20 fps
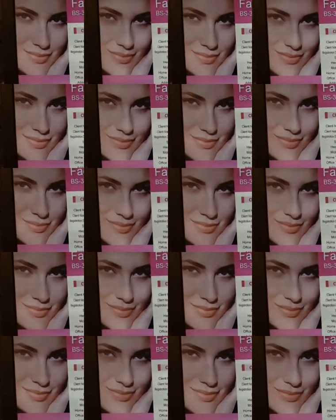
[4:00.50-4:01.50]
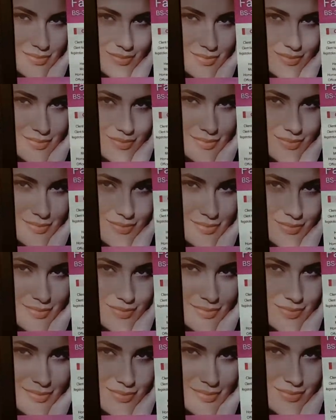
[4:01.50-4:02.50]
Age, it's
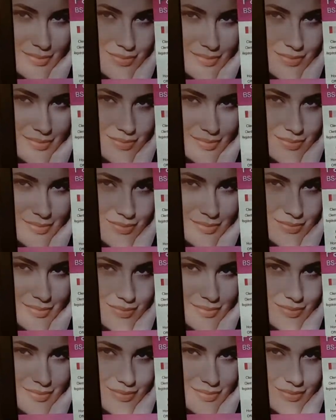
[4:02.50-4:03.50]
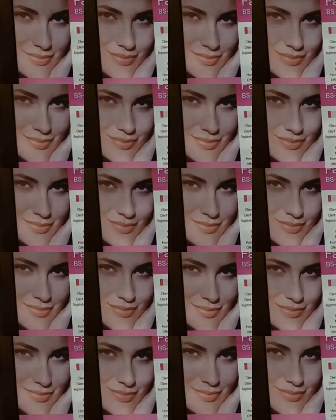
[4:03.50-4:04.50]
important to input the real age, for
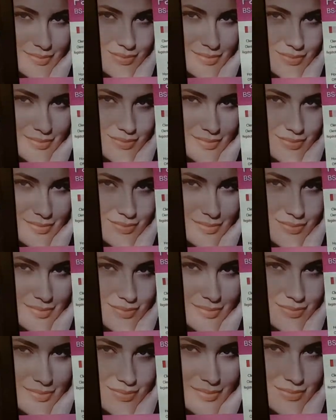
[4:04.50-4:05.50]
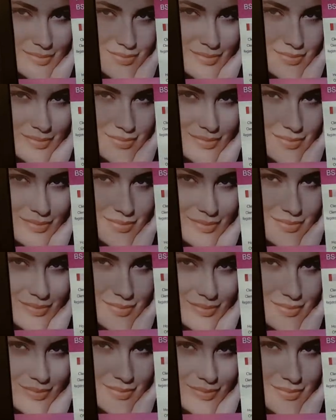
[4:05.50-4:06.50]
example, 35.
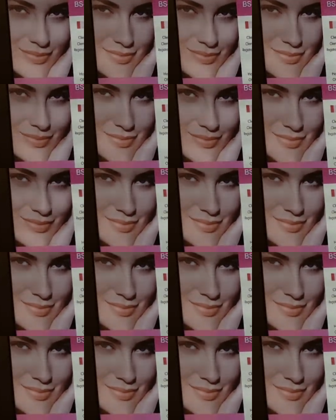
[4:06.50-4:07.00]
Okay, save.